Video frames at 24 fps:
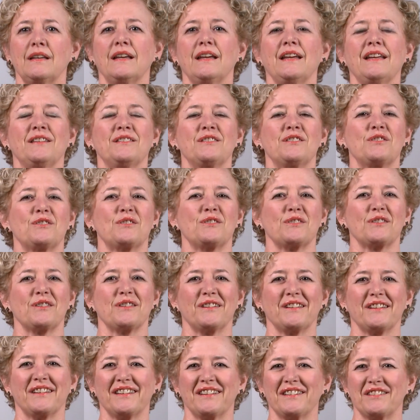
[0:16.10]
It's
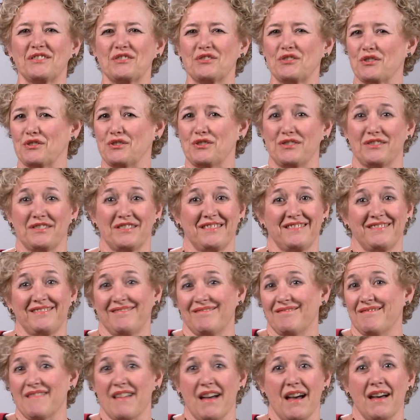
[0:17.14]
just
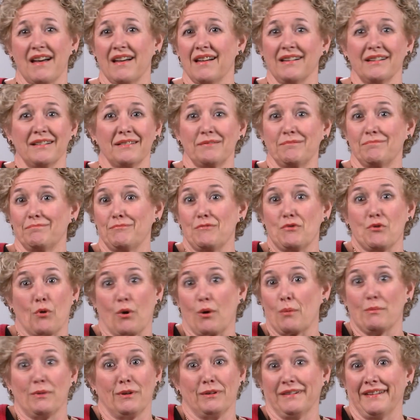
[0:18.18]
a
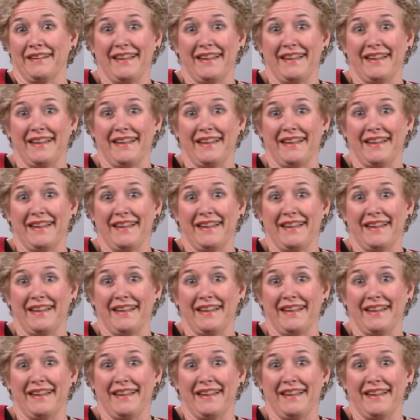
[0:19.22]
normal,